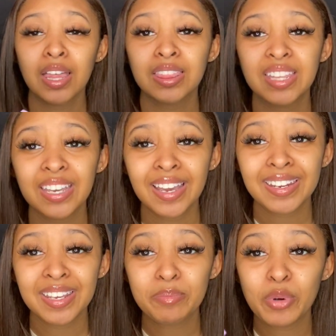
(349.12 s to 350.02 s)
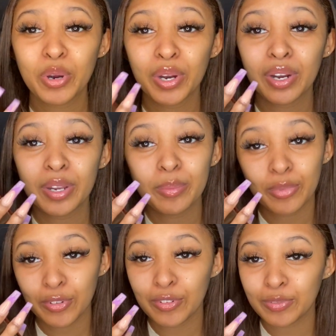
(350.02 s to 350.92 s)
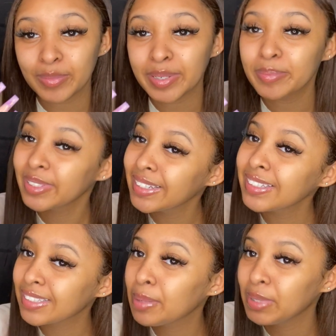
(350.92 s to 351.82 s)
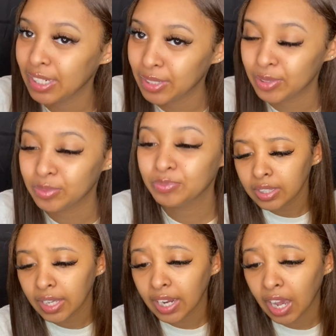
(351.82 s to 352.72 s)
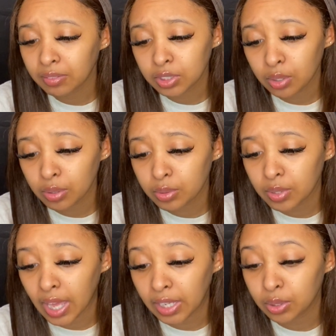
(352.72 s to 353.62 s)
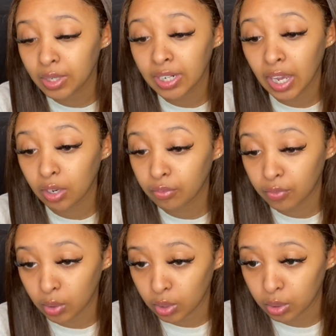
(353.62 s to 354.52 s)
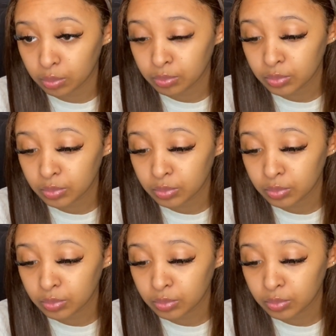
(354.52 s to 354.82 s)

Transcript: think I need more improvement, please let me know. Then after you do that, you can add a photo.